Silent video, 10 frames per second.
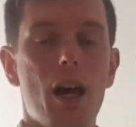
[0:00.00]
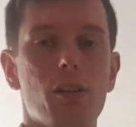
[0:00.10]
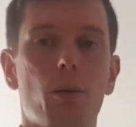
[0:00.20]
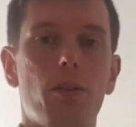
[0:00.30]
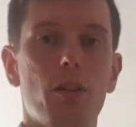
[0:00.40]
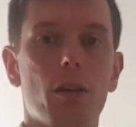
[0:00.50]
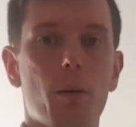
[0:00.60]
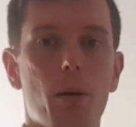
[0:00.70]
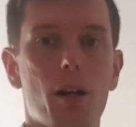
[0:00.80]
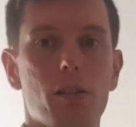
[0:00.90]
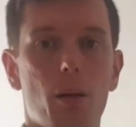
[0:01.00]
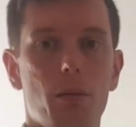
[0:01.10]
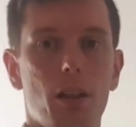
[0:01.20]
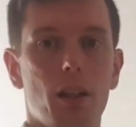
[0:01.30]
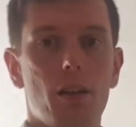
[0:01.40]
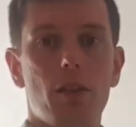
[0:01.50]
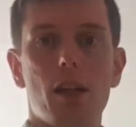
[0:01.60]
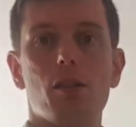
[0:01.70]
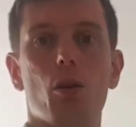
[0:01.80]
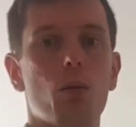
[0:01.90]
So if you're doing it part-time in the
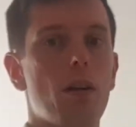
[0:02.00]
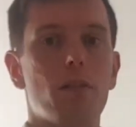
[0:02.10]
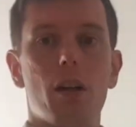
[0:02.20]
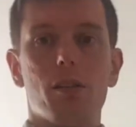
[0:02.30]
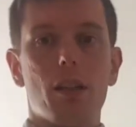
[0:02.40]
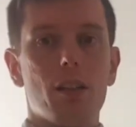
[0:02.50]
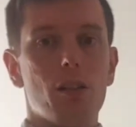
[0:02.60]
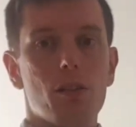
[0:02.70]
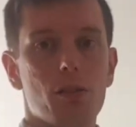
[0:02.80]
evenings or wherever else and you're